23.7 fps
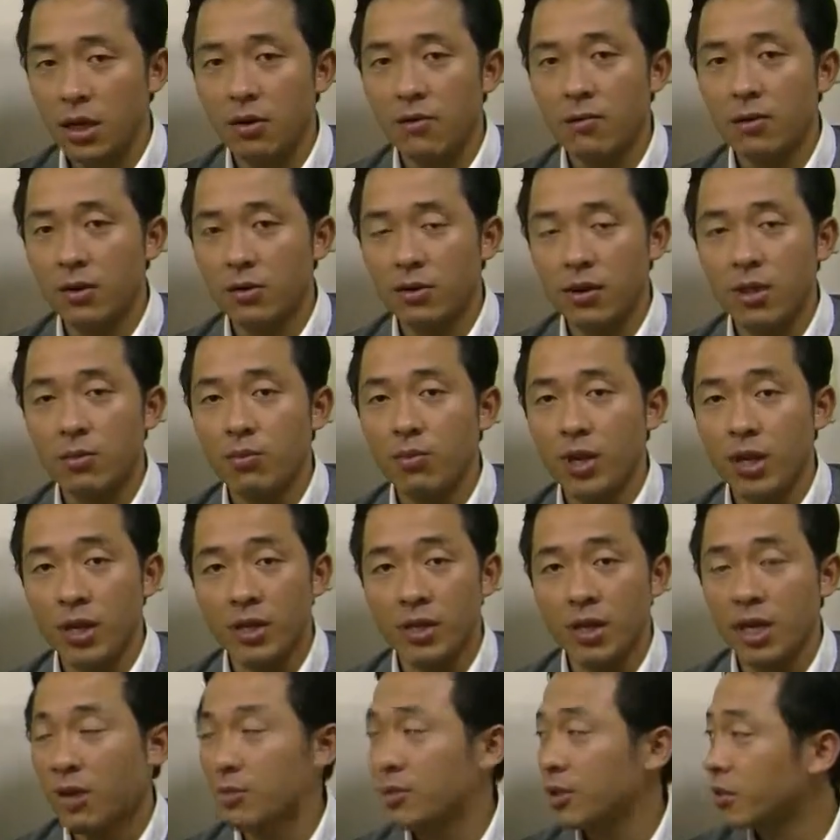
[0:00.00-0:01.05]
for example, like a
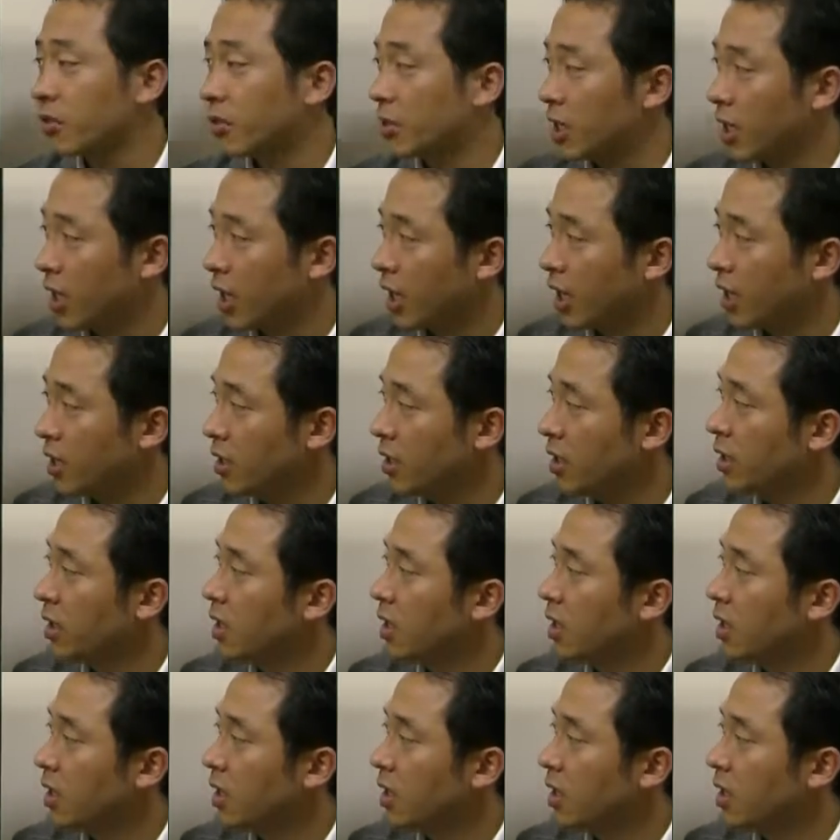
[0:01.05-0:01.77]
capital gain,